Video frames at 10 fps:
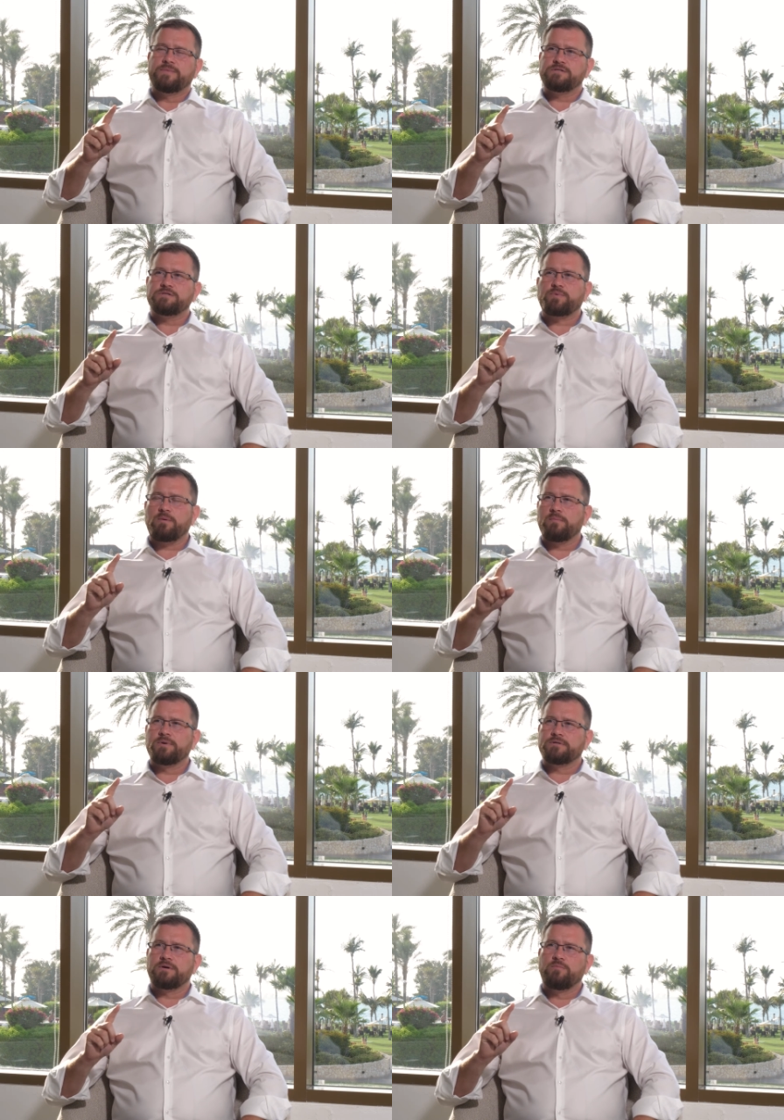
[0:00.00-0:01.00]
is
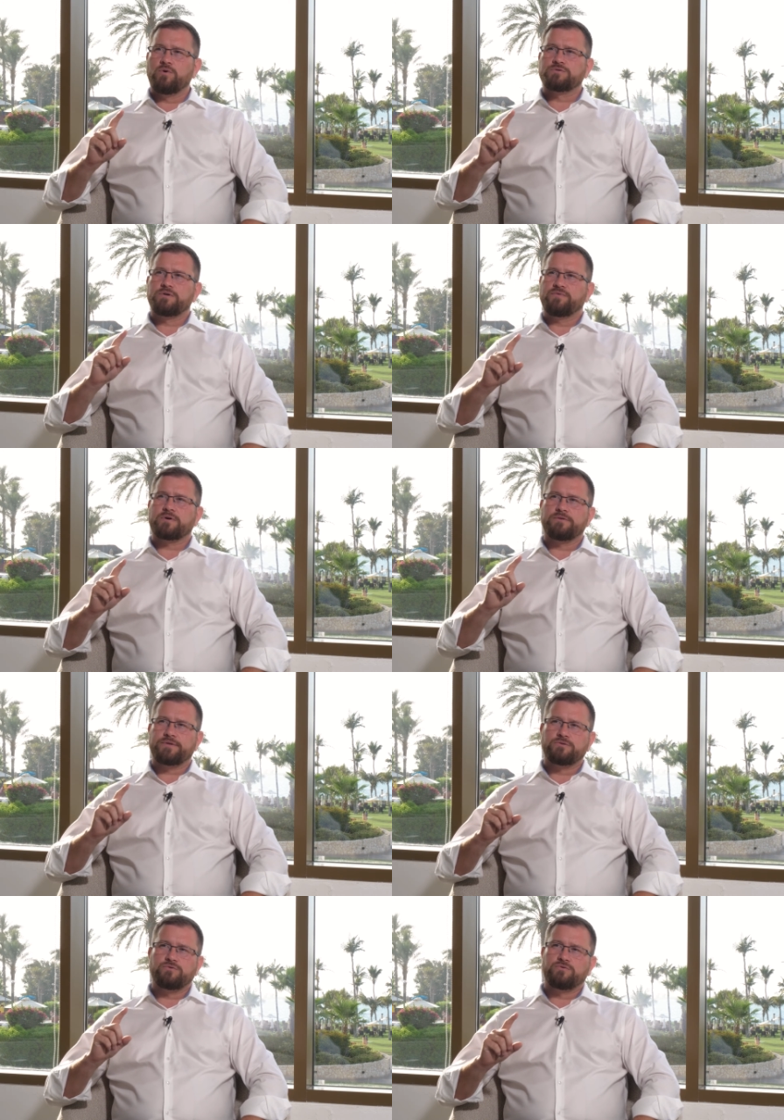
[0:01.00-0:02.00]
probably the most difficult
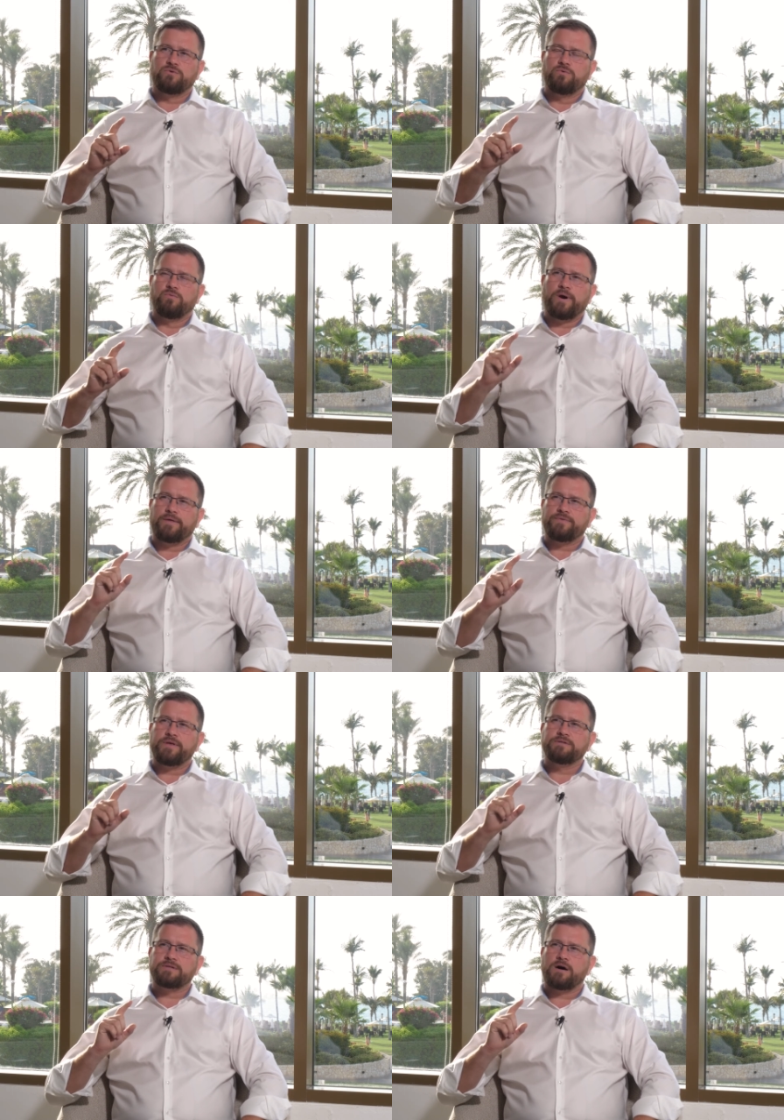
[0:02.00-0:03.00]
thing to do when
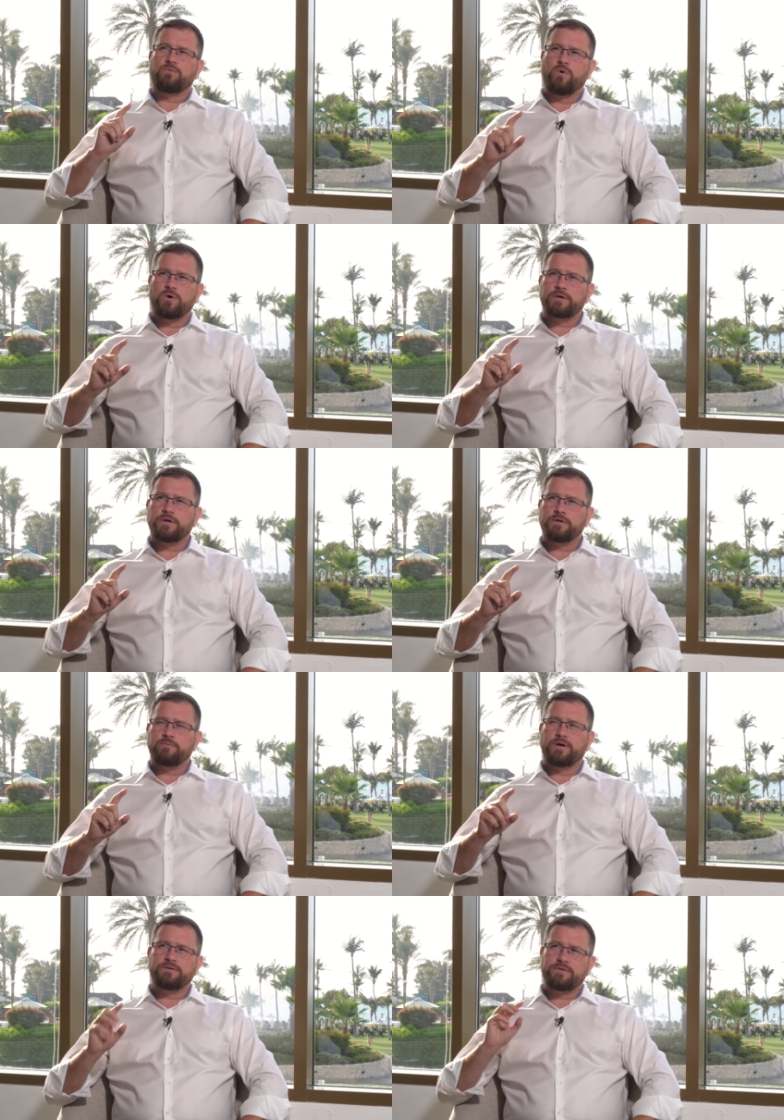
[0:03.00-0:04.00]
things are working,
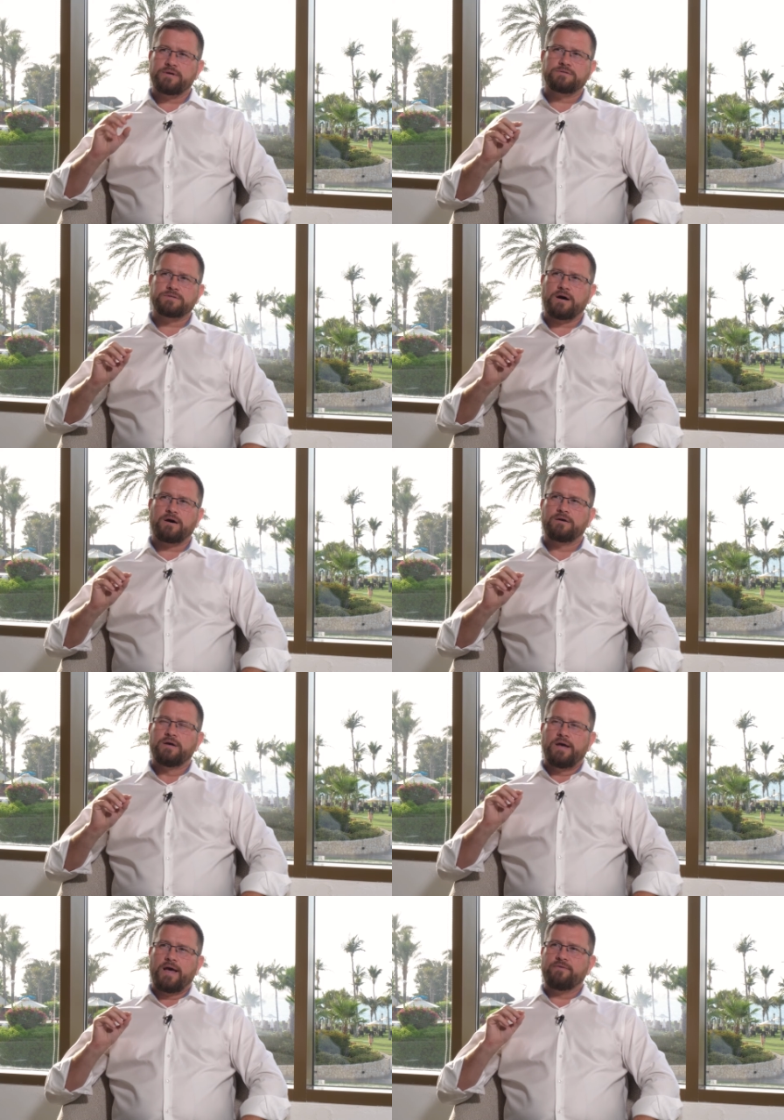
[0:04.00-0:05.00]
when things are
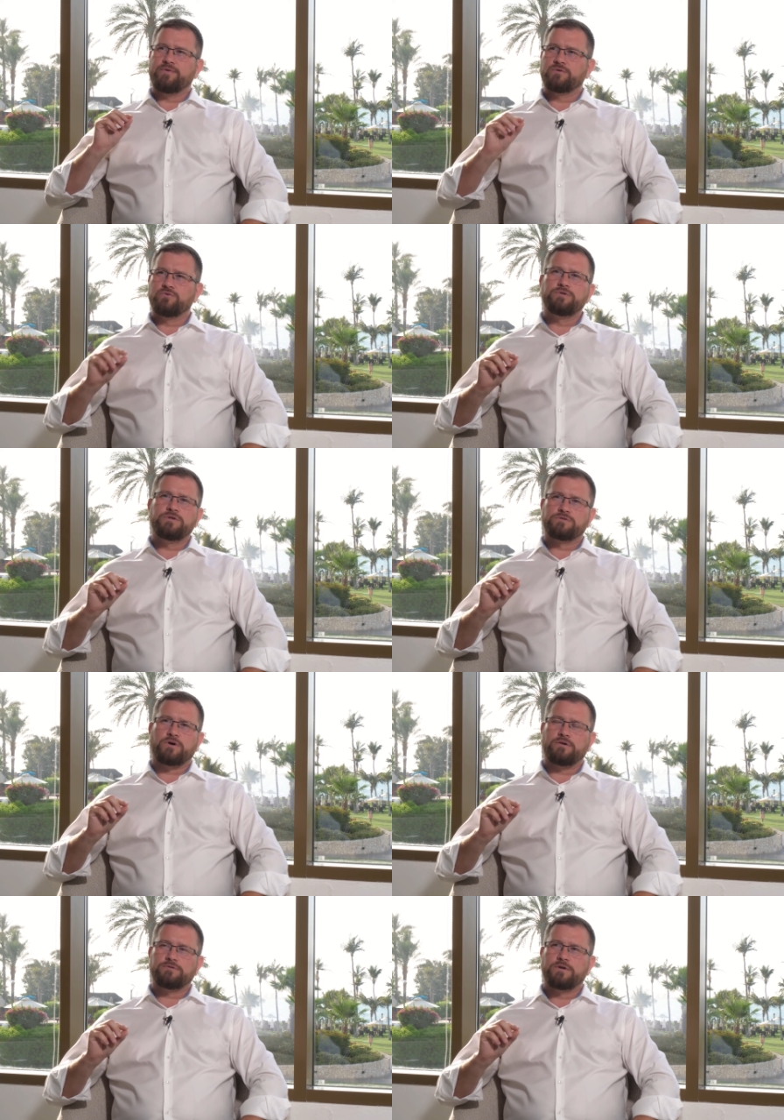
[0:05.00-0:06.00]
having good
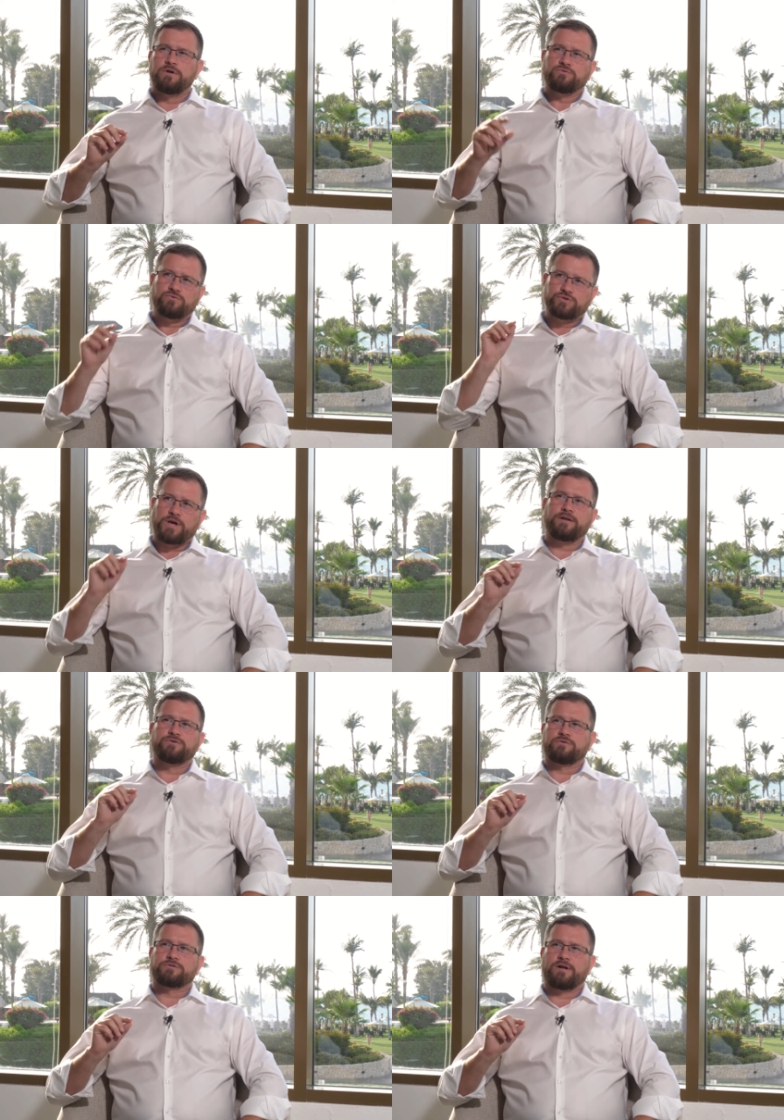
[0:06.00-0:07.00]
results, to
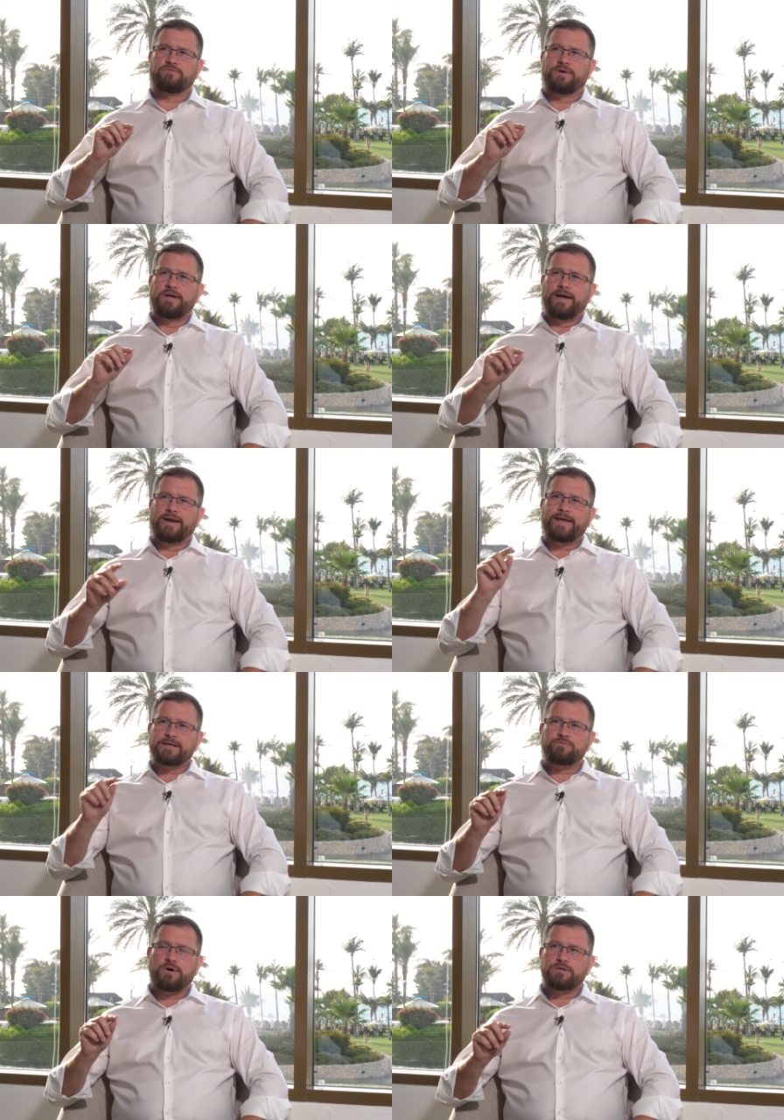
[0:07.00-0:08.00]
challenge yourself. And
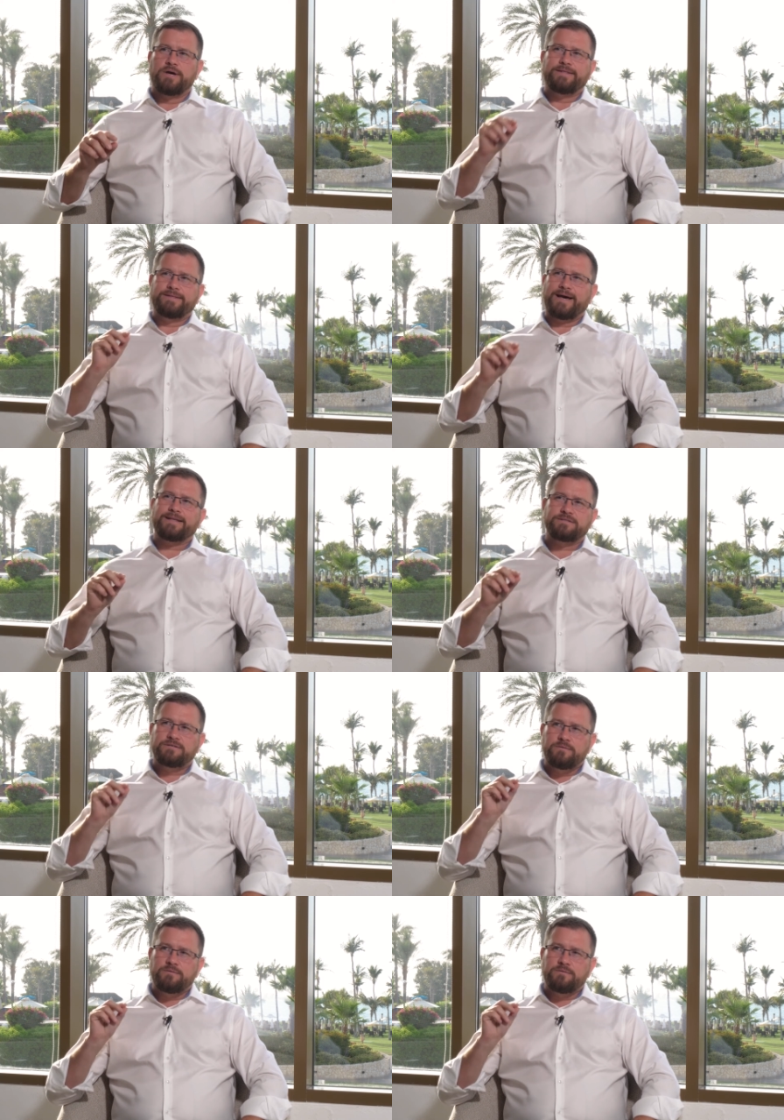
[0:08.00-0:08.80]
guess what? That's the